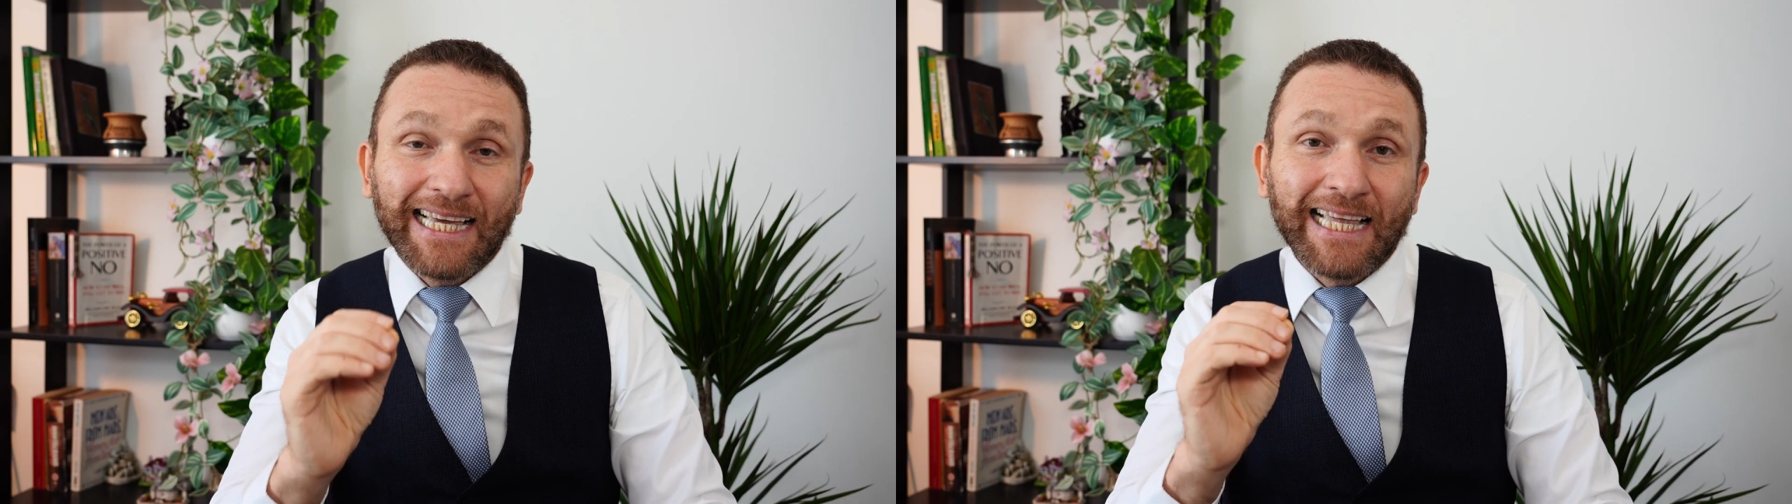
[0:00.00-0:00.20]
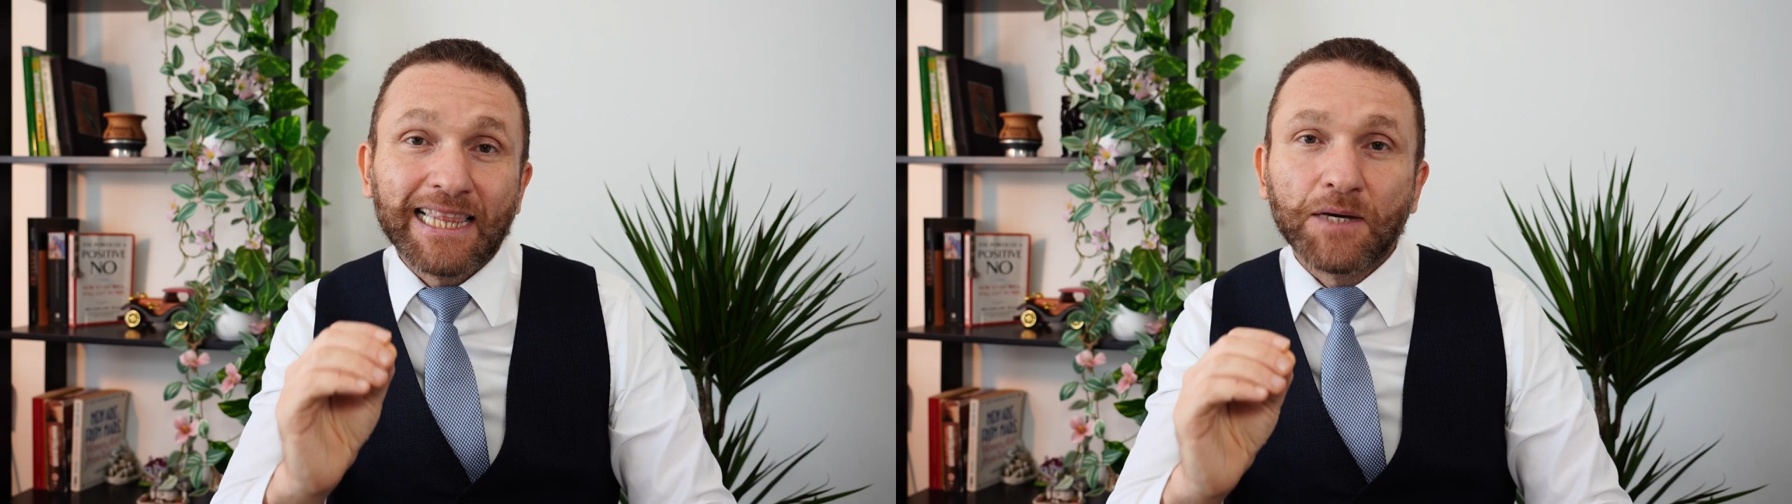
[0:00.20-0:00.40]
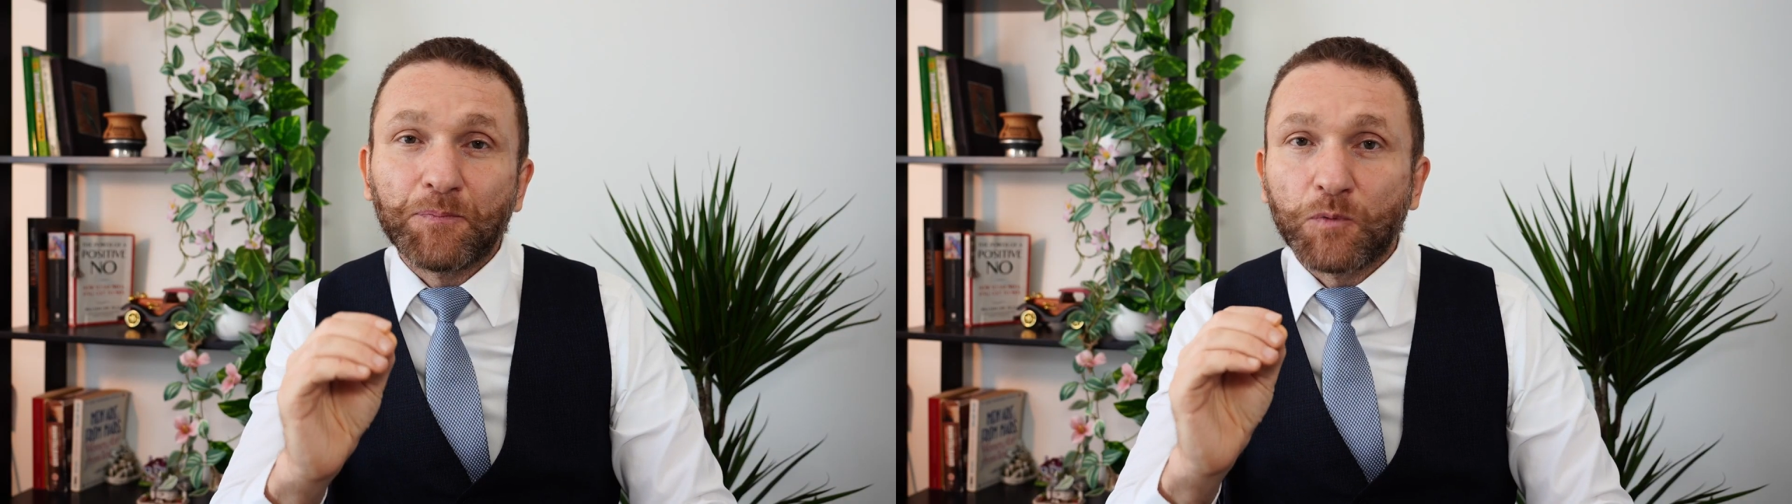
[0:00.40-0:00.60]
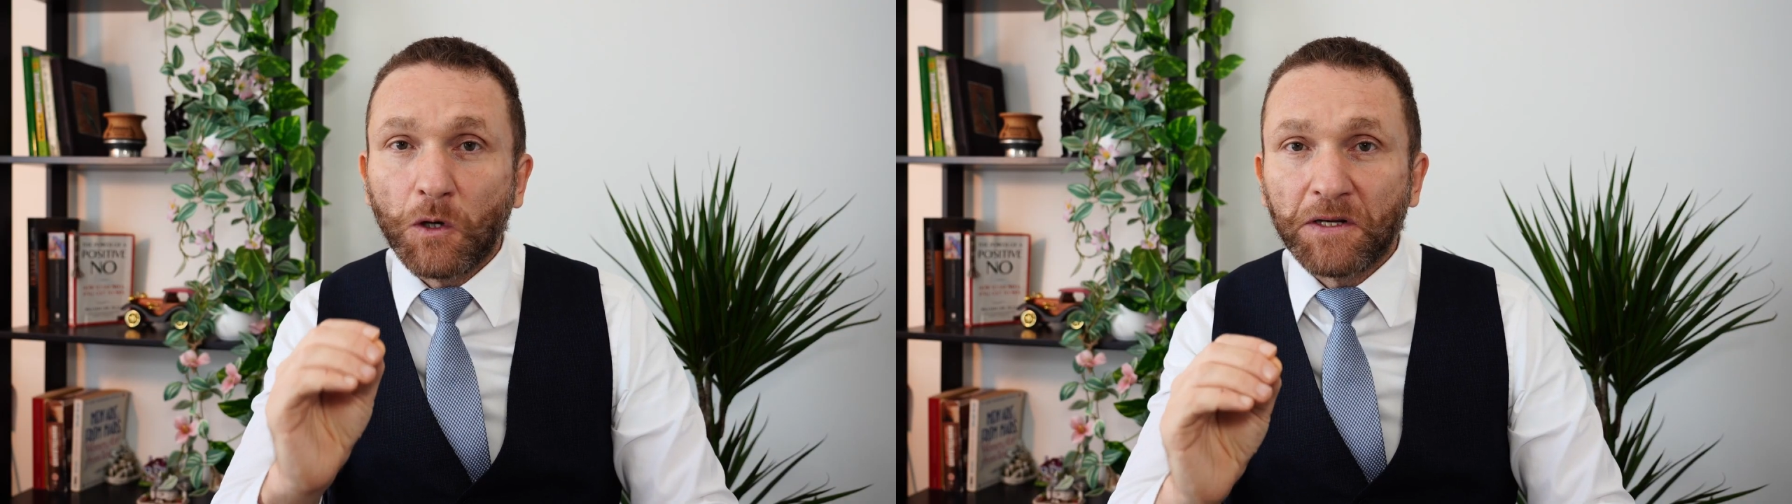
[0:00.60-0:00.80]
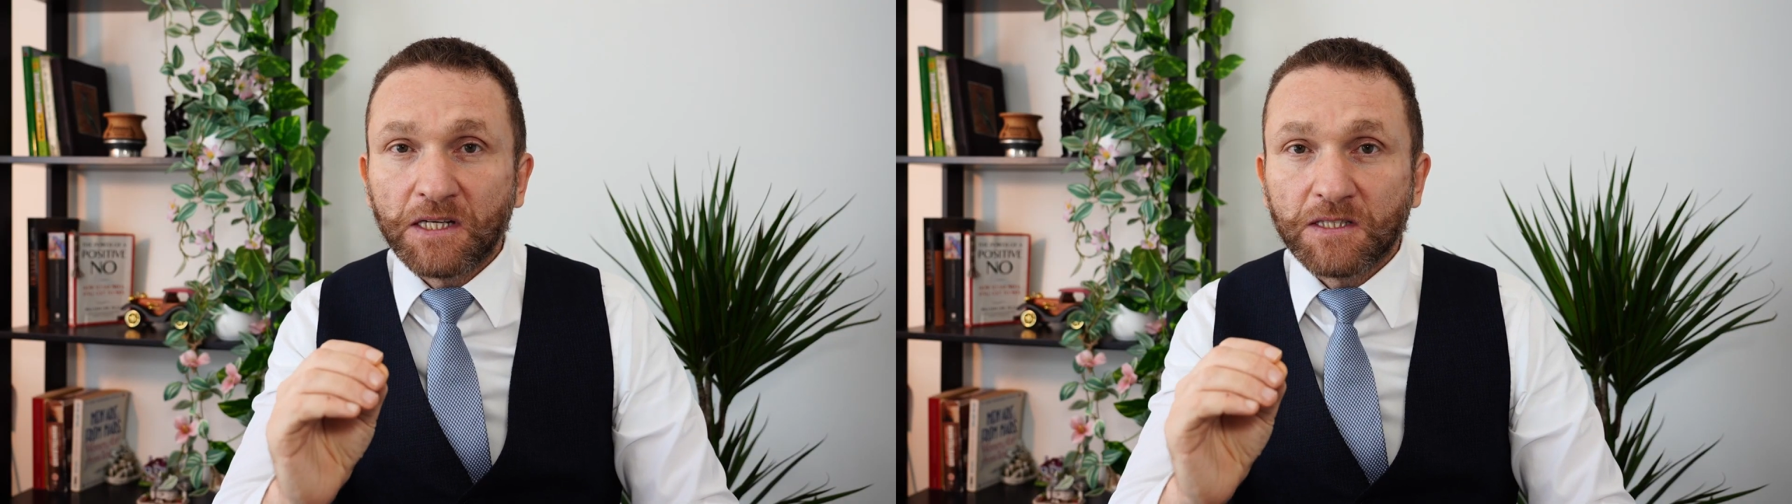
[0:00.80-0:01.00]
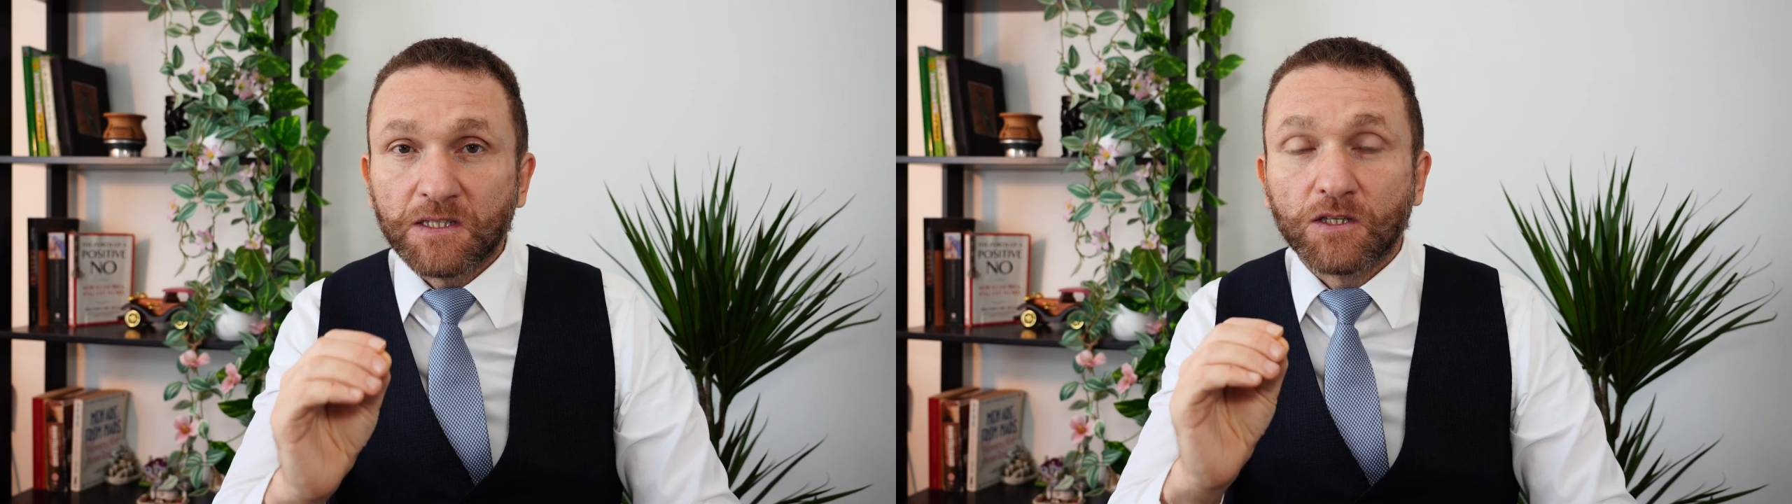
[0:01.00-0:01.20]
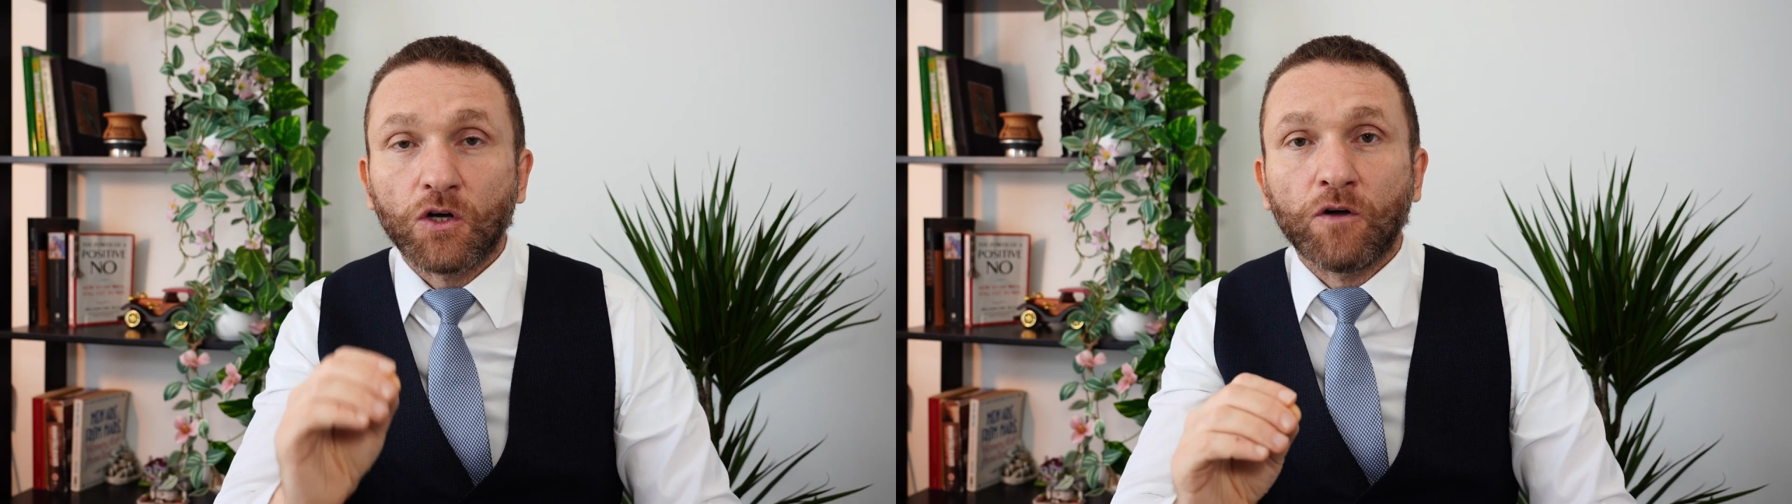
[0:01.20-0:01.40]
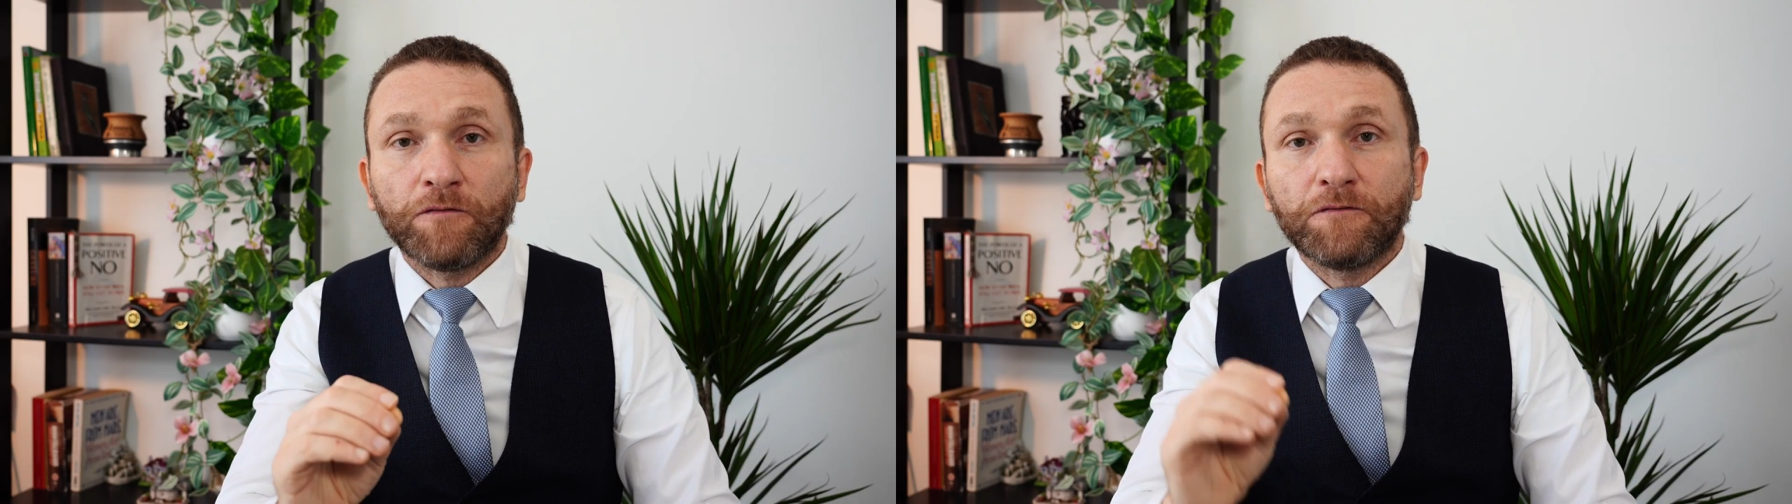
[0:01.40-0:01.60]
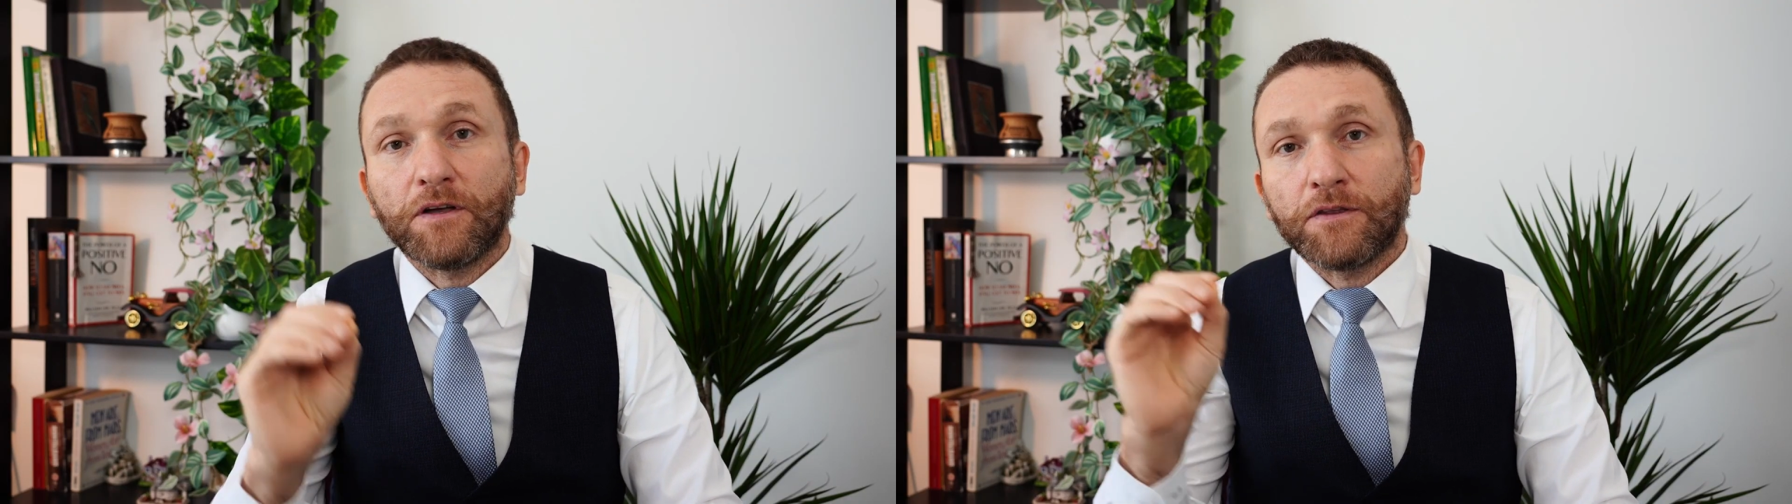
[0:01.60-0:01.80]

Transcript: in the products of